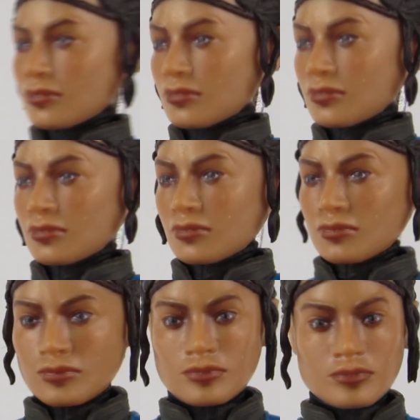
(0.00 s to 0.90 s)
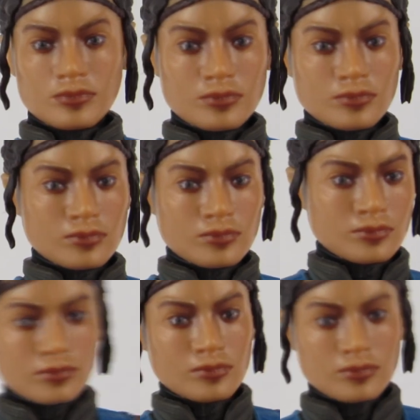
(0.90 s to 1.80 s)
It looks pretty good. So
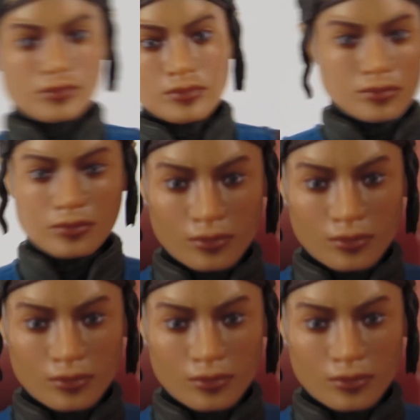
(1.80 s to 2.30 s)
right away you can